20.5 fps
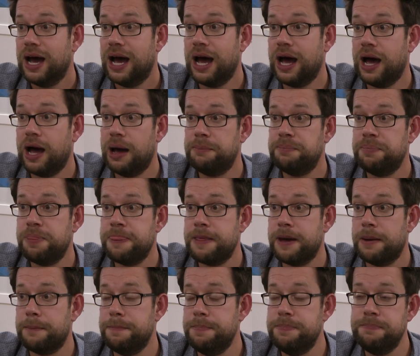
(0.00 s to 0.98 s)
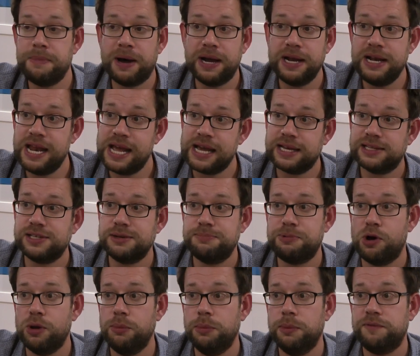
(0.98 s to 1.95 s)
My next
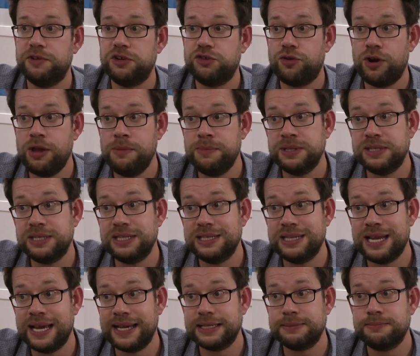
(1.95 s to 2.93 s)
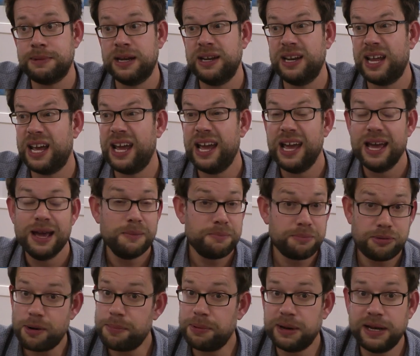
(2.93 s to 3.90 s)
appointment for treatments is next Monday.
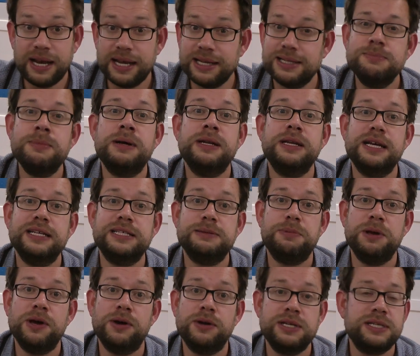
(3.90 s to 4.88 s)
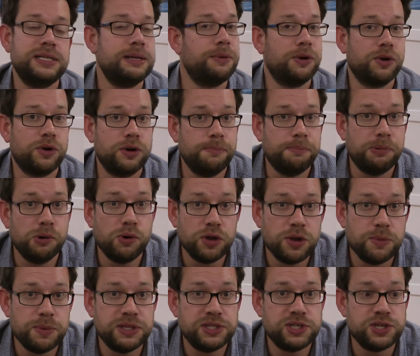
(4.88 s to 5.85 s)
Probably next Monday, to be honest. I'm not going to bore
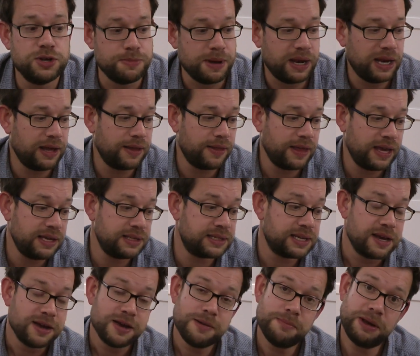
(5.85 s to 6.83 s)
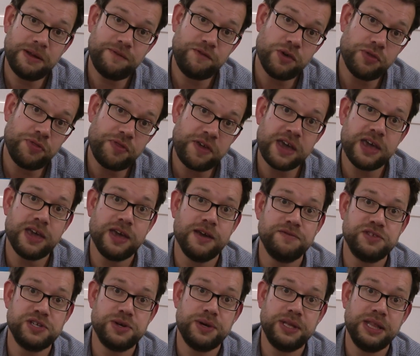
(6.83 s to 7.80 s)
you with too many of these, but if you're thinking
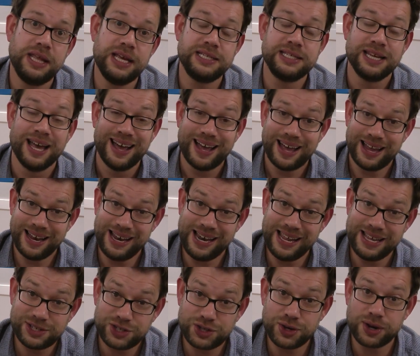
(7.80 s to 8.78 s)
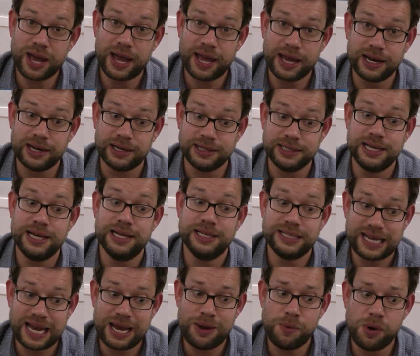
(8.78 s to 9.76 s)
of doing this, at least you're getting an idea.
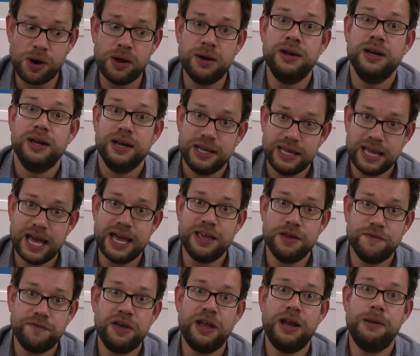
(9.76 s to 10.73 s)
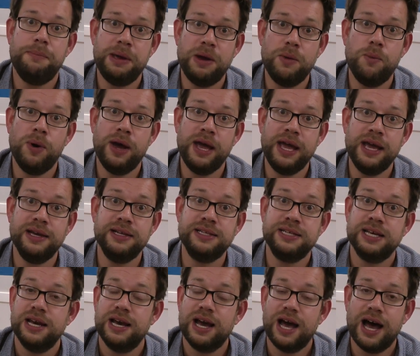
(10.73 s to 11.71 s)
Day 1, yeah, you feel a bit
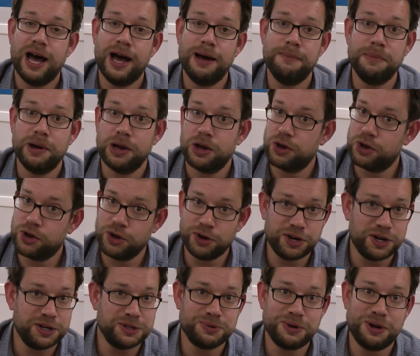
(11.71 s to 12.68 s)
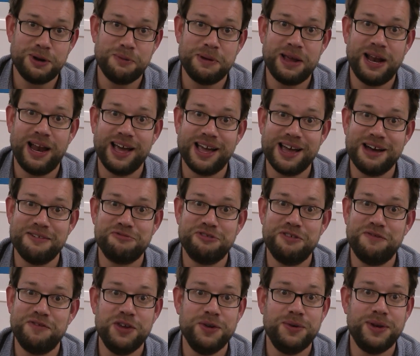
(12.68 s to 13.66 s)
weird. God knows what it'll be like
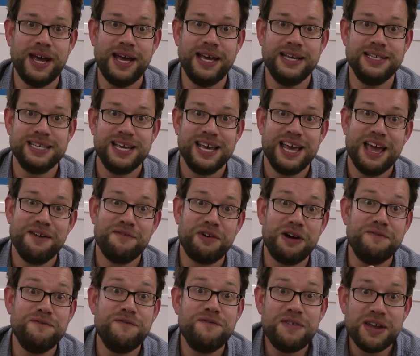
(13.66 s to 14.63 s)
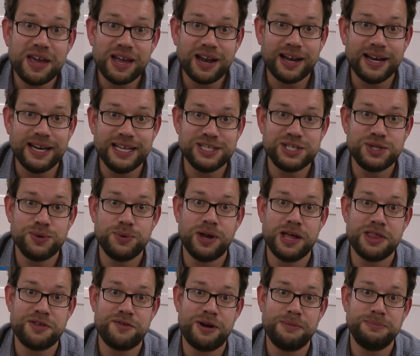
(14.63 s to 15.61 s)
after a few days. If I feel I need to do
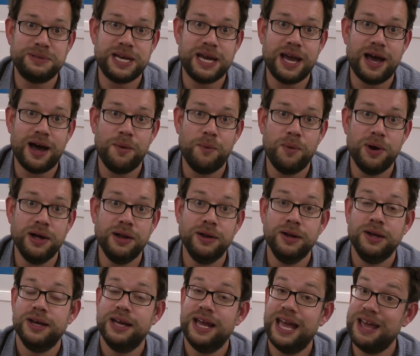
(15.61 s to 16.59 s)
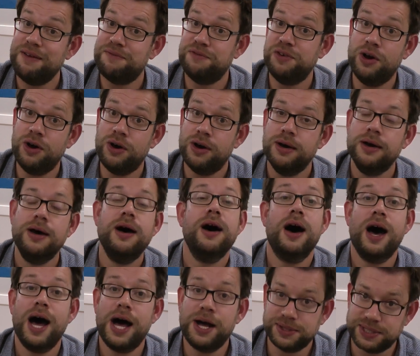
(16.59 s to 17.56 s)
another update, I will. If not,
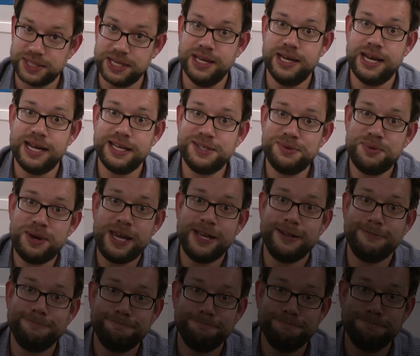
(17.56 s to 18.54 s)
I'll see you next week.